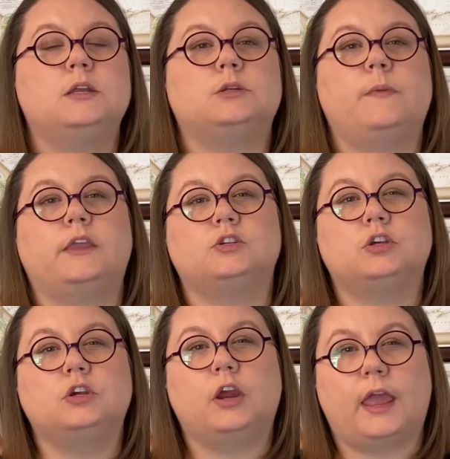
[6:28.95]
to make
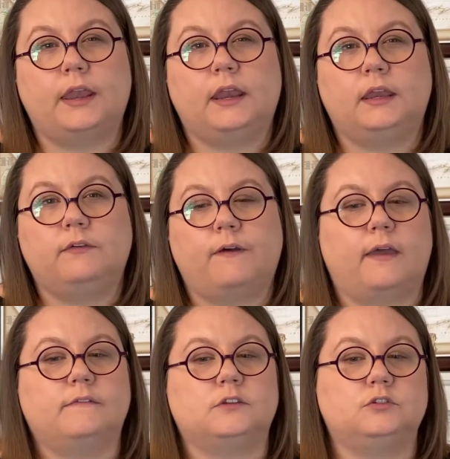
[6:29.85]
sure your
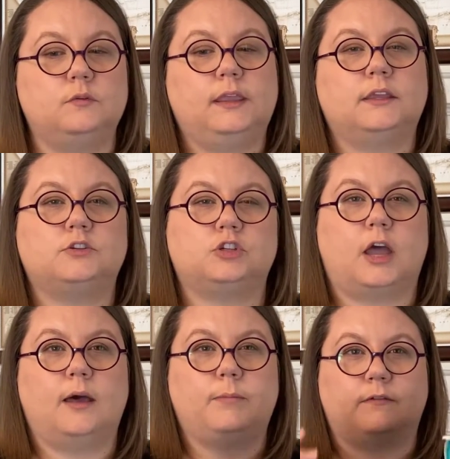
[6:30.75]
N95 is doing its
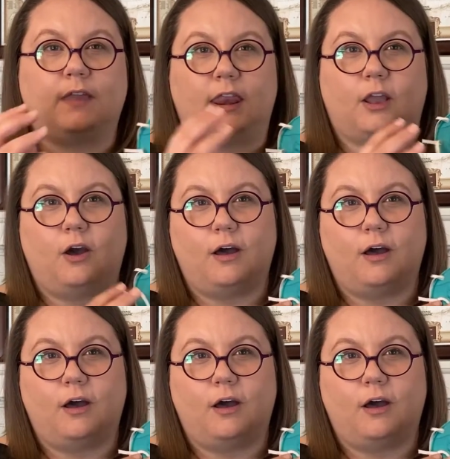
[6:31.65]
job of getting